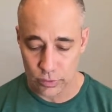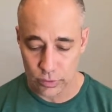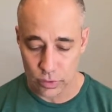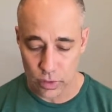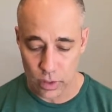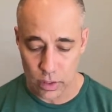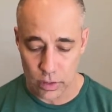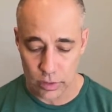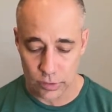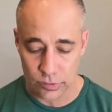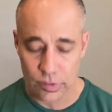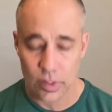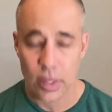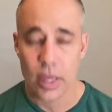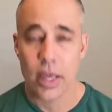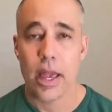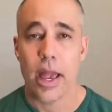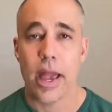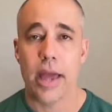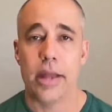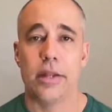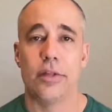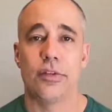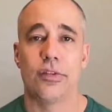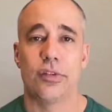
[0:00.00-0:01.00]
dogs,
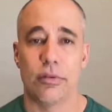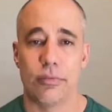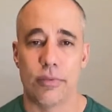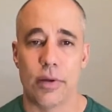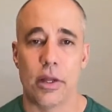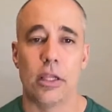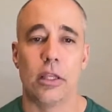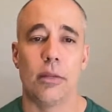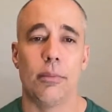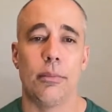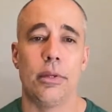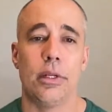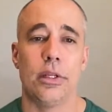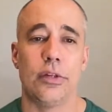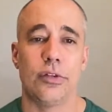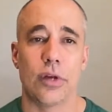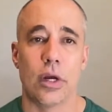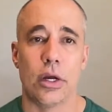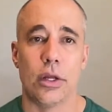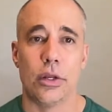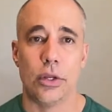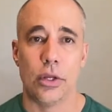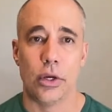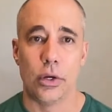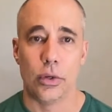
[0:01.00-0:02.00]
and its development is
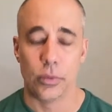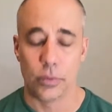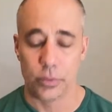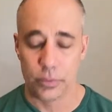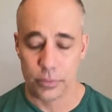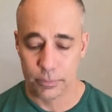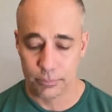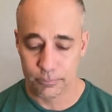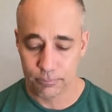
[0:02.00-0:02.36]
unknown.